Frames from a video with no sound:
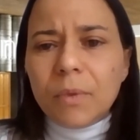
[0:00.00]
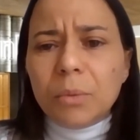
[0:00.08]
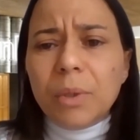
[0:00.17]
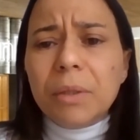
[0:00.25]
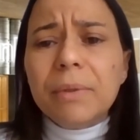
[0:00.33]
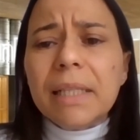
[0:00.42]

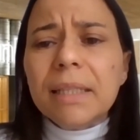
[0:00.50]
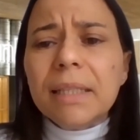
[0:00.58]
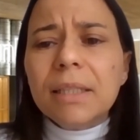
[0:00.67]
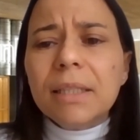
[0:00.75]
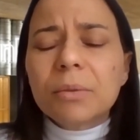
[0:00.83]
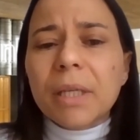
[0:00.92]
we really
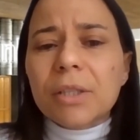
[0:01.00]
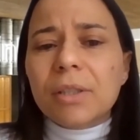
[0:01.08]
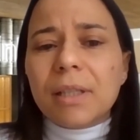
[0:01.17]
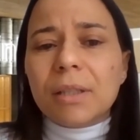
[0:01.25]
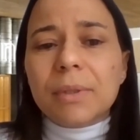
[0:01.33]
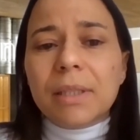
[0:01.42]
need to make sure
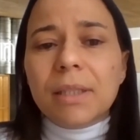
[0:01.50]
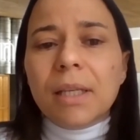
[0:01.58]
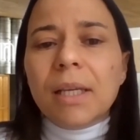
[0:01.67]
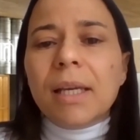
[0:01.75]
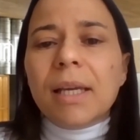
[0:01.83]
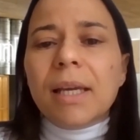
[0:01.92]
that we
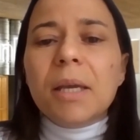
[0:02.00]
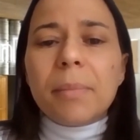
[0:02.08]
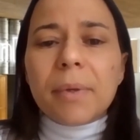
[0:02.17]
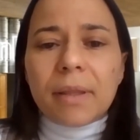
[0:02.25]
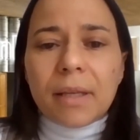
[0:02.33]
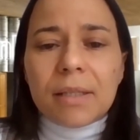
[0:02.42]

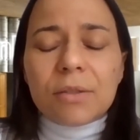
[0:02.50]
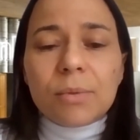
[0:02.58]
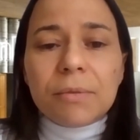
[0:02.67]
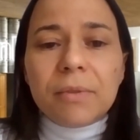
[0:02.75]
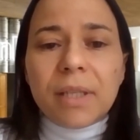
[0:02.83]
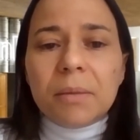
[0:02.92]
empathize
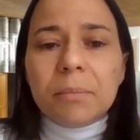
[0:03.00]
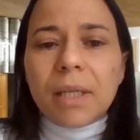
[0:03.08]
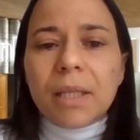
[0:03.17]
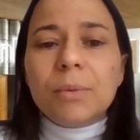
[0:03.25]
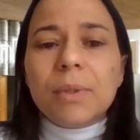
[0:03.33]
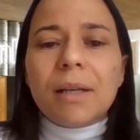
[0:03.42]
with them
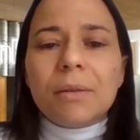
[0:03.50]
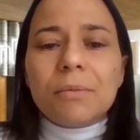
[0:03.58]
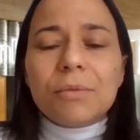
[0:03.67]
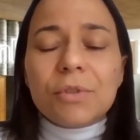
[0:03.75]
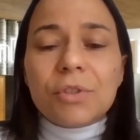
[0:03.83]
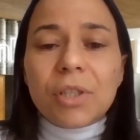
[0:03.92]
and we are
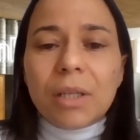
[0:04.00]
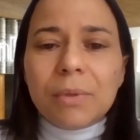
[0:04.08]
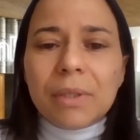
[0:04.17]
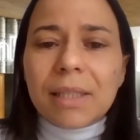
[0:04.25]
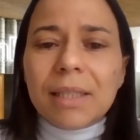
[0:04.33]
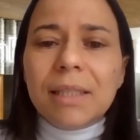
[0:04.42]

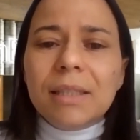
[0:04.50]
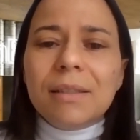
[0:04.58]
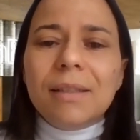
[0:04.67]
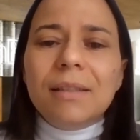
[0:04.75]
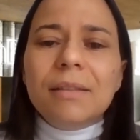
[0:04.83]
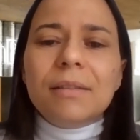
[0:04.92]
genuinely
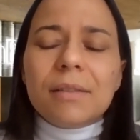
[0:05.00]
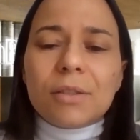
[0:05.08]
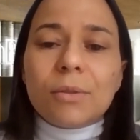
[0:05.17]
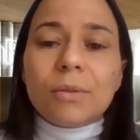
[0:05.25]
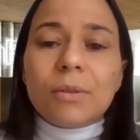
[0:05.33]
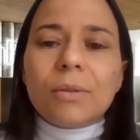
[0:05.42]

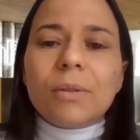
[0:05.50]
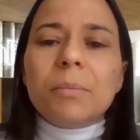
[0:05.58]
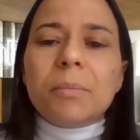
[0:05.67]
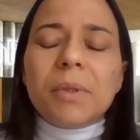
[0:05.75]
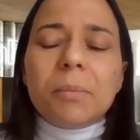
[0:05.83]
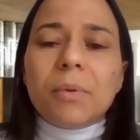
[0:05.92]
interested on the
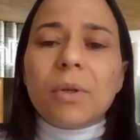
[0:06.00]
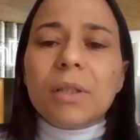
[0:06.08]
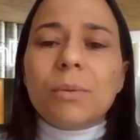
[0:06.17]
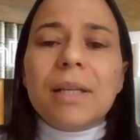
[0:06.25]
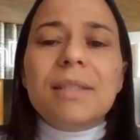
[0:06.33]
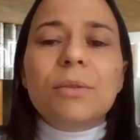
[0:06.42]
people.
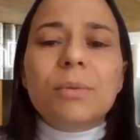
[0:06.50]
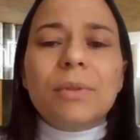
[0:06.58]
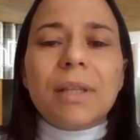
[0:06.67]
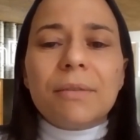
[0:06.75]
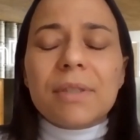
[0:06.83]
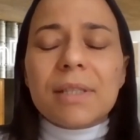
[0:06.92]
Otherwise, it will
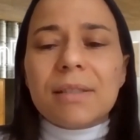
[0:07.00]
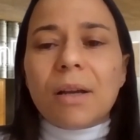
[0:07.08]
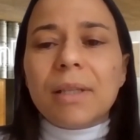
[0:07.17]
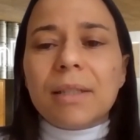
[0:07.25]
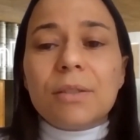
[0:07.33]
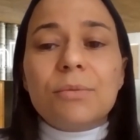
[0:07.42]
never
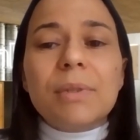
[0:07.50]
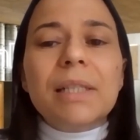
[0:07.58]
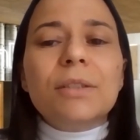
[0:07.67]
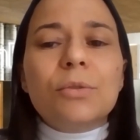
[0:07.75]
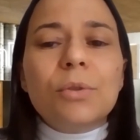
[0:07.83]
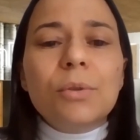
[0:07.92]
sound that is
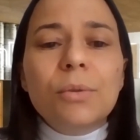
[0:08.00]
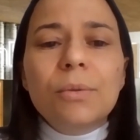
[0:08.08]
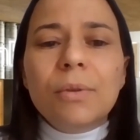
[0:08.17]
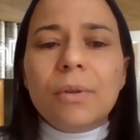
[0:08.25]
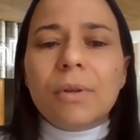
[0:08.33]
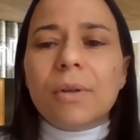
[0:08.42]
really true,
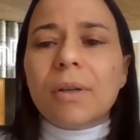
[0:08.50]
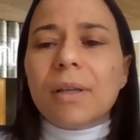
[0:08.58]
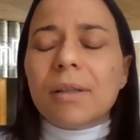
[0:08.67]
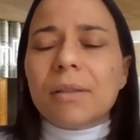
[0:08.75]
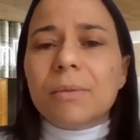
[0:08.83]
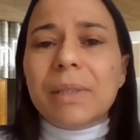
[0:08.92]

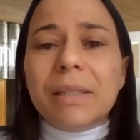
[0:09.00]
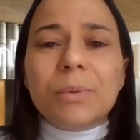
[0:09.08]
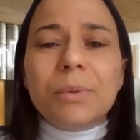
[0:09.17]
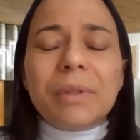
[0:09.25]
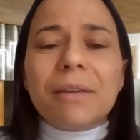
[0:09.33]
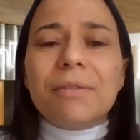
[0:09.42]
or we
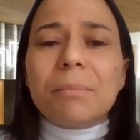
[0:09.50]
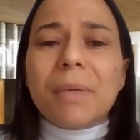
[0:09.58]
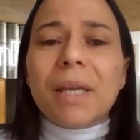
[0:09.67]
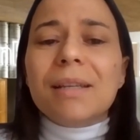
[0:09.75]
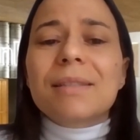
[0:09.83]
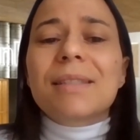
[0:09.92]
will never
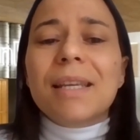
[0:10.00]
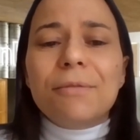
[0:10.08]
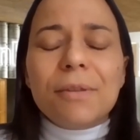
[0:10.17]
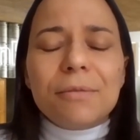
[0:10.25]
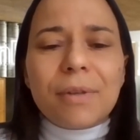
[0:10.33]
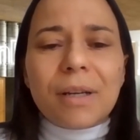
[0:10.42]
make a
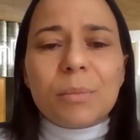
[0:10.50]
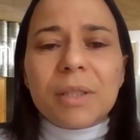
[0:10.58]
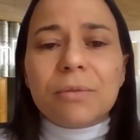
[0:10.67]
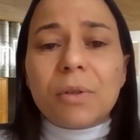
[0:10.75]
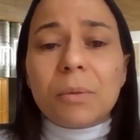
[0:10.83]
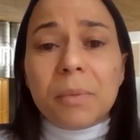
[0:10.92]
safe
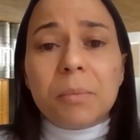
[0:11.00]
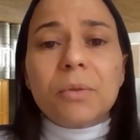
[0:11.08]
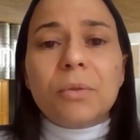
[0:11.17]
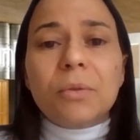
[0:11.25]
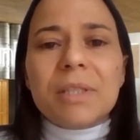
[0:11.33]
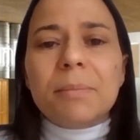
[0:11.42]
environment for people
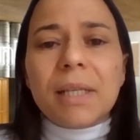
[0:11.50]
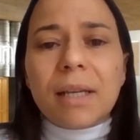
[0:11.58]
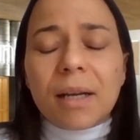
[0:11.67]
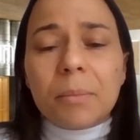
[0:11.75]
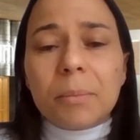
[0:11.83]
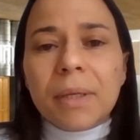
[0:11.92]
to speak
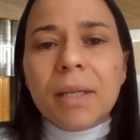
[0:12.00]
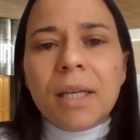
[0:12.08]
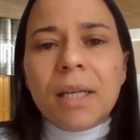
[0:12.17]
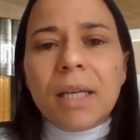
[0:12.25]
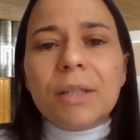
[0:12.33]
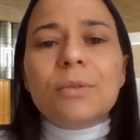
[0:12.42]
up
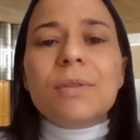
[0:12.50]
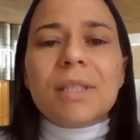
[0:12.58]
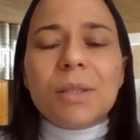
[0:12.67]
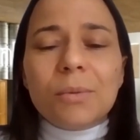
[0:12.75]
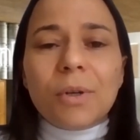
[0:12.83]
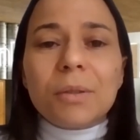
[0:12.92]
and to
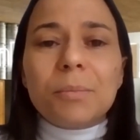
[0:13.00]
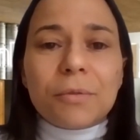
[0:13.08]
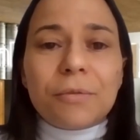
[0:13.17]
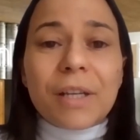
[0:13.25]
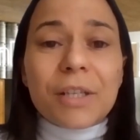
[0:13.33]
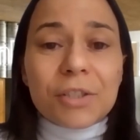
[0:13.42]
see what
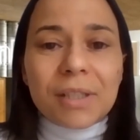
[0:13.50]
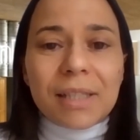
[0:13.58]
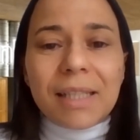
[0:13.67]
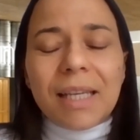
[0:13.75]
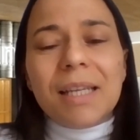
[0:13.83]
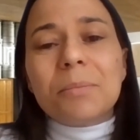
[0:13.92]

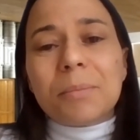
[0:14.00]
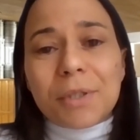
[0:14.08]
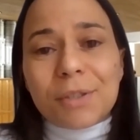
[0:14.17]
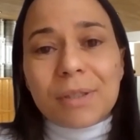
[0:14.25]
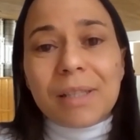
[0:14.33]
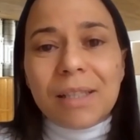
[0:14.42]
professionally and
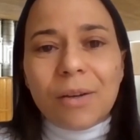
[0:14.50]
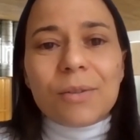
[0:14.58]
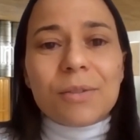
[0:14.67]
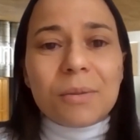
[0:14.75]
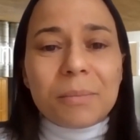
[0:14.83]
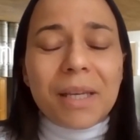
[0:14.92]
personally
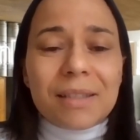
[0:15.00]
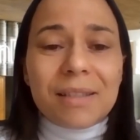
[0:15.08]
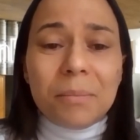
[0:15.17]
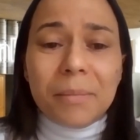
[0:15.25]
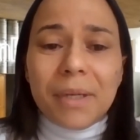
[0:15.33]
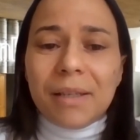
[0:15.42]
also makes
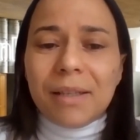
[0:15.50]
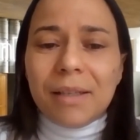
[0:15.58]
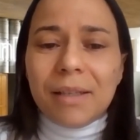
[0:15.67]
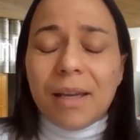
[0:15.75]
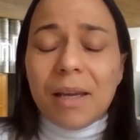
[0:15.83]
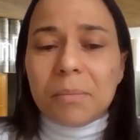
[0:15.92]
them
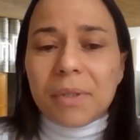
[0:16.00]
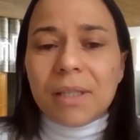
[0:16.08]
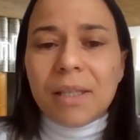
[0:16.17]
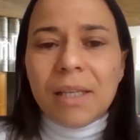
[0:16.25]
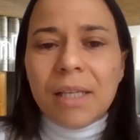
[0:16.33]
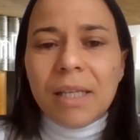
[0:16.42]
happy.
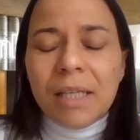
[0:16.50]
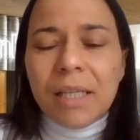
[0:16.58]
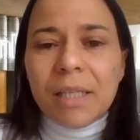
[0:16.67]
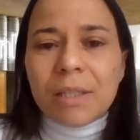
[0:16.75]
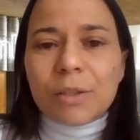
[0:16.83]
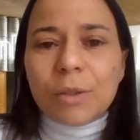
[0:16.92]

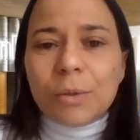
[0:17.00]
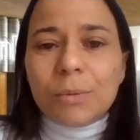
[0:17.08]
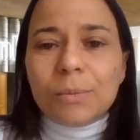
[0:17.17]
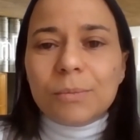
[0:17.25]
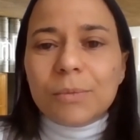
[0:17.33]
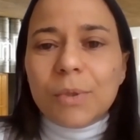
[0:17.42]

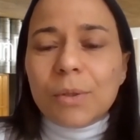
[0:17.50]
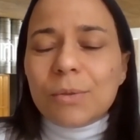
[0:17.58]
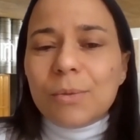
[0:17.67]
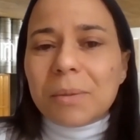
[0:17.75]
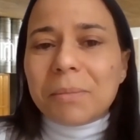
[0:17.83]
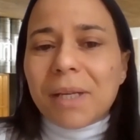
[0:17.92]
So those
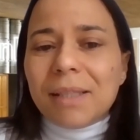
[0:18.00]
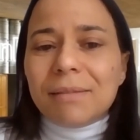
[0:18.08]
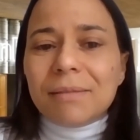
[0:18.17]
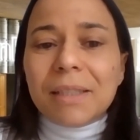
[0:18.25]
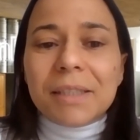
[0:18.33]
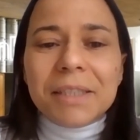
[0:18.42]
were my
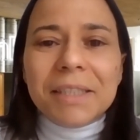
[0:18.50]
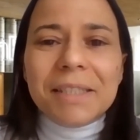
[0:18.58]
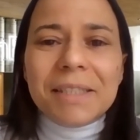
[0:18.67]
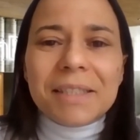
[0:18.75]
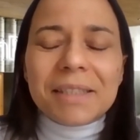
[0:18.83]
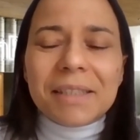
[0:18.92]

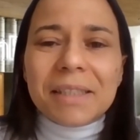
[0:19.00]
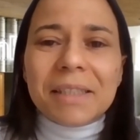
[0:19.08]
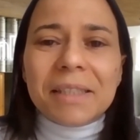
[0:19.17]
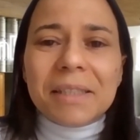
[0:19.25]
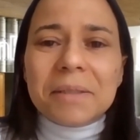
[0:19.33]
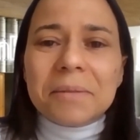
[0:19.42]
learnings.
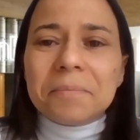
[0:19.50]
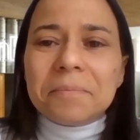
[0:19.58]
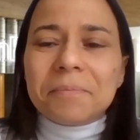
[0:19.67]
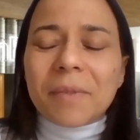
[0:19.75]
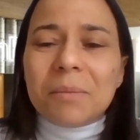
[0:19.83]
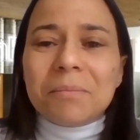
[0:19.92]

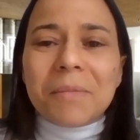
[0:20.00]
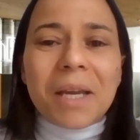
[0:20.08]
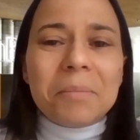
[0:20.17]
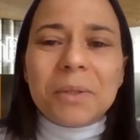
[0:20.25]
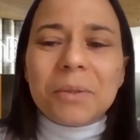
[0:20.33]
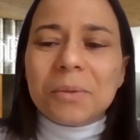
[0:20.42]
I'm
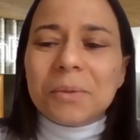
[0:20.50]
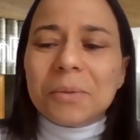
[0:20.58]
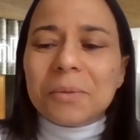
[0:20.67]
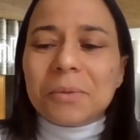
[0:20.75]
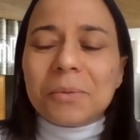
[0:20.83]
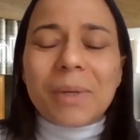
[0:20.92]
happy
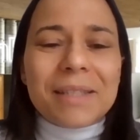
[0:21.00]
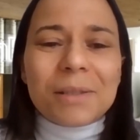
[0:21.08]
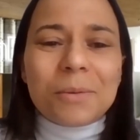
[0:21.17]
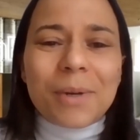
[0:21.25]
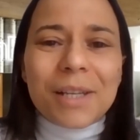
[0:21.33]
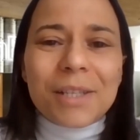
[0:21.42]
to answer
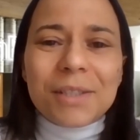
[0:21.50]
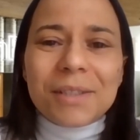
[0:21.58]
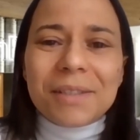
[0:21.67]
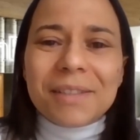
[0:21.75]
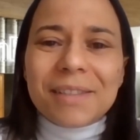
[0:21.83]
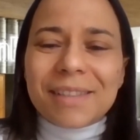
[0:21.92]

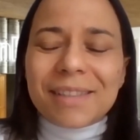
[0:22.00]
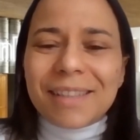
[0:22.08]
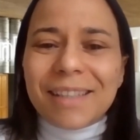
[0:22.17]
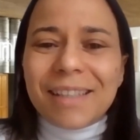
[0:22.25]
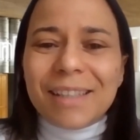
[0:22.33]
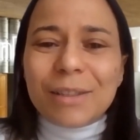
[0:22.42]
questions.
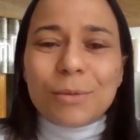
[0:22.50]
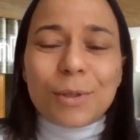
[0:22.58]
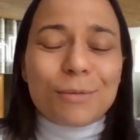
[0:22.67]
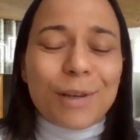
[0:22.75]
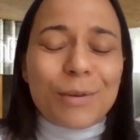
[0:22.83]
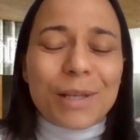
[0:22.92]
It
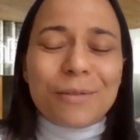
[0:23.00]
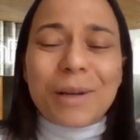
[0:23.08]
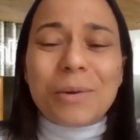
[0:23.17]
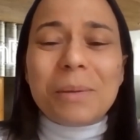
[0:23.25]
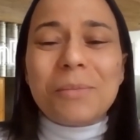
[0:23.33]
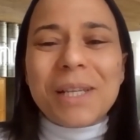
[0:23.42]
was very,
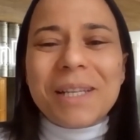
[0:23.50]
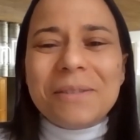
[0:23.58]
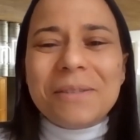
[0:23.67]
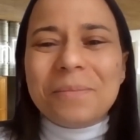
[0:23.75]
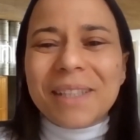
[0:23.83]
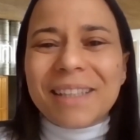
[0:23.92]
very
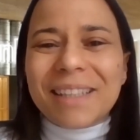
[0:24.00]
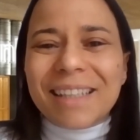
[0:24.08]
brief, but